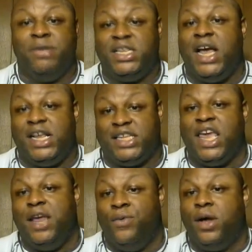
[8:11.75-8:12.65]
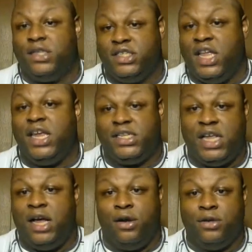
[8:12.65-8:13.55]
besides A1 Steak
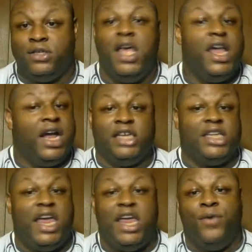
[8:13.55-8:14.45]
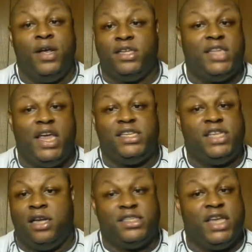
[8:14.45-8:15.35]
Sauce, because A1 Steak
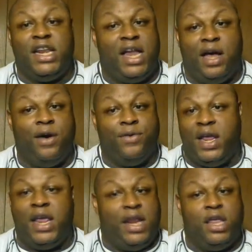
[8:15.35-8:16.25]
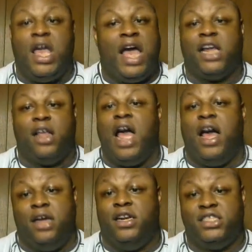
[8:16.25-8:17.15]
Sauce ain't all that. And
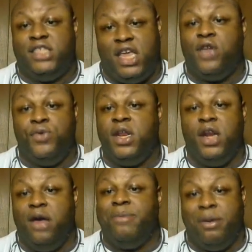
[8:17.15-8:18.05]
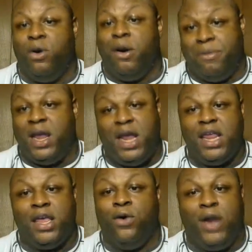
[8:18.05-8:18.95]
I understand you need a little bit more men
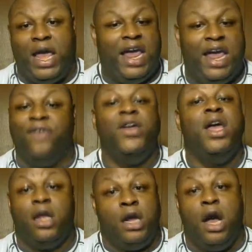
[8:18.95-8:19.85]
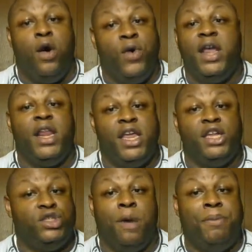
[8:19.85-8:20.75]
in your life. Go ahead and
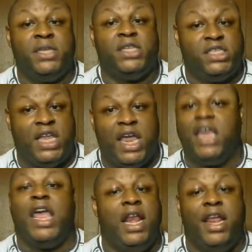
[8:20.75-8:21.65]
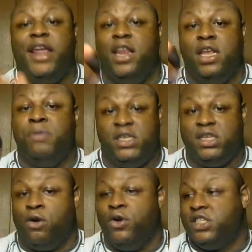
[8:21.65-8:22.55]
get your piece of steak and leave this piece
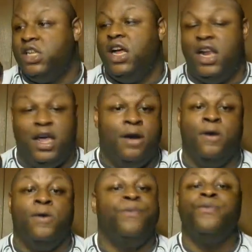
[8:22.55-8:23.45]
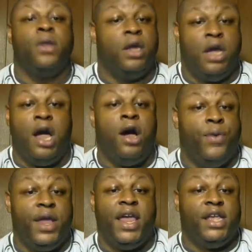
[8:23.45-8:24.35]
of gristle alone.
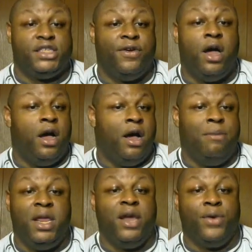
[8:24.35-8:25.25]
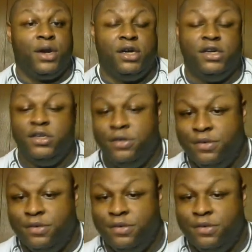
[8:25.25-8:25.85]
Go ahead, Lyrica.